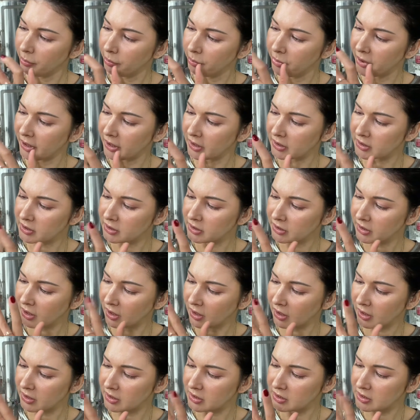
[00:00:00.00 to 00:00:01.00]
but
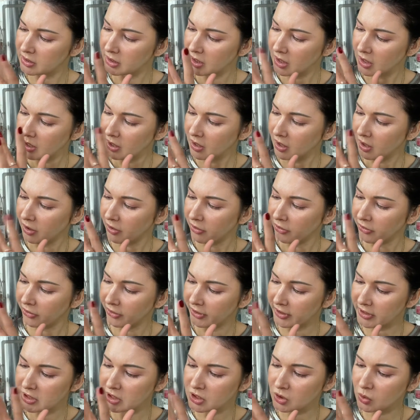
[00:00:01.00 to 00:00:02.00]
guys,
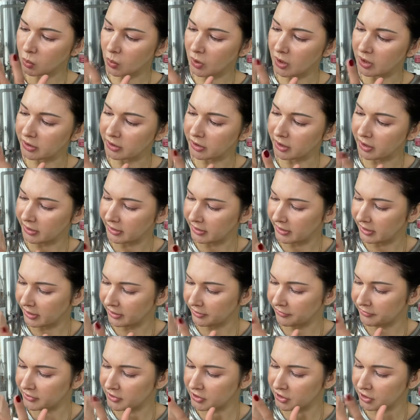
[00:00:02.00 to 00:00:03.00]
this one
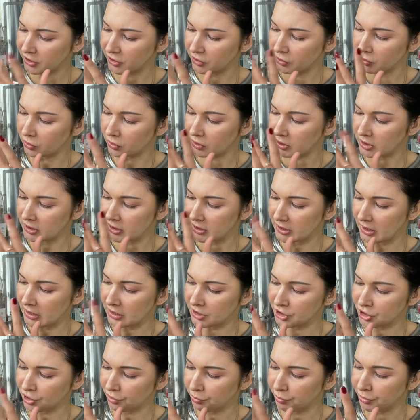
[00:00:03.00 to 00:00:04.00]
gives you
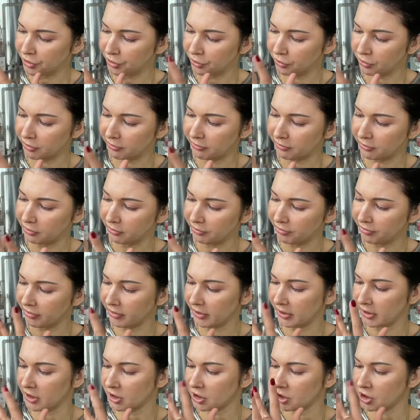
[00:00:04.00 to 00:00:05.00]
such a beautiful
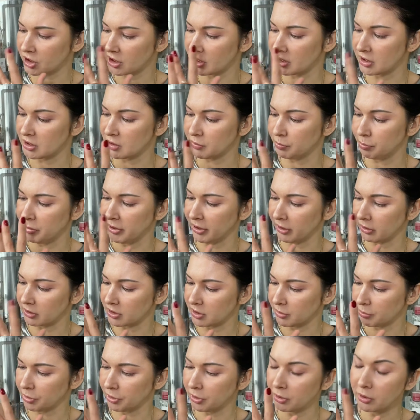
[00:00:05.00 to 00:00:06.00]
finish. It's
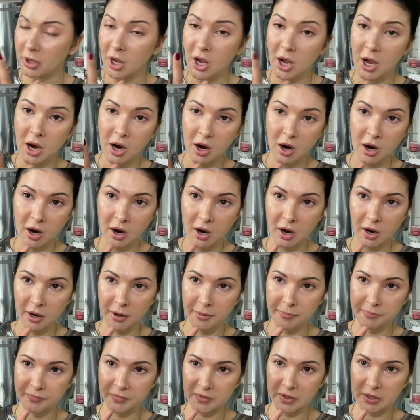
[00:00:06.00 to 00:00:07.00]
buildable,
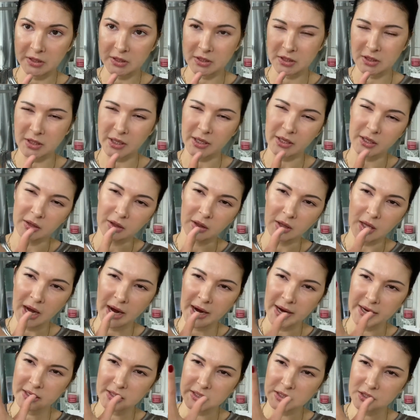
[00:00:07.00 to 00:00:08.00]
it's like
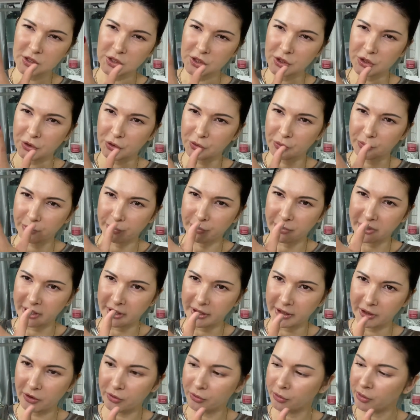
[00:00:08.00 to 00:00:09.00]
light to
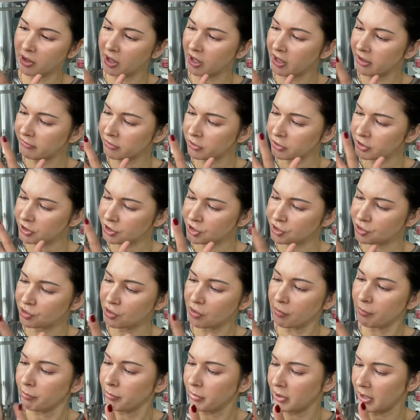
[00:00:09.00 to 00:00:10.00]
medium coverage,
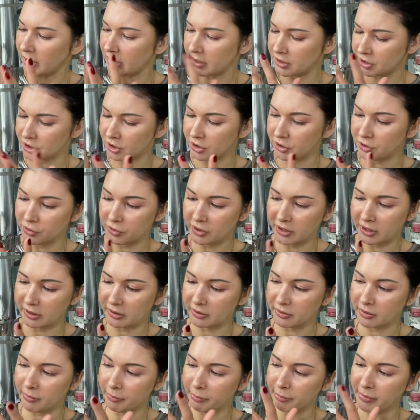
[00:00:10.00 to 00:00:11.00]
but you
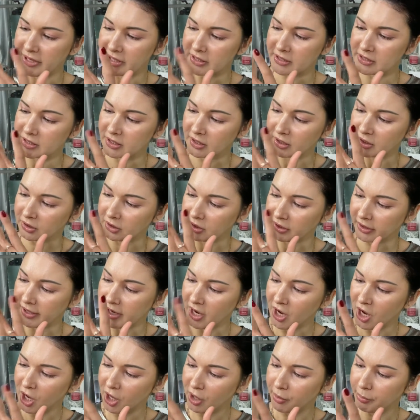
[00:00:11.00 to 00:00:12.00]
can basically
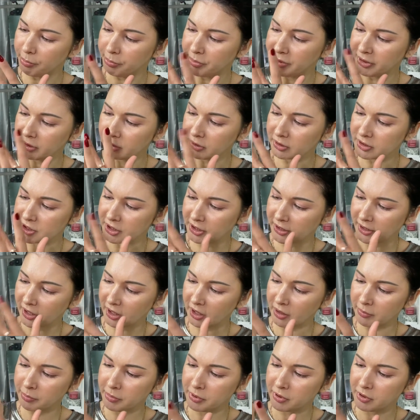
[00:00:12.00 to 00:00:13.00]
build it
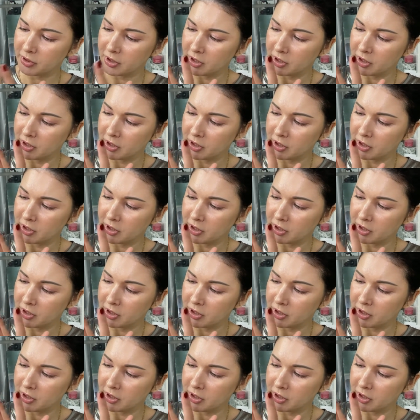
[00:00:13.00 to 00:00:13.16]
up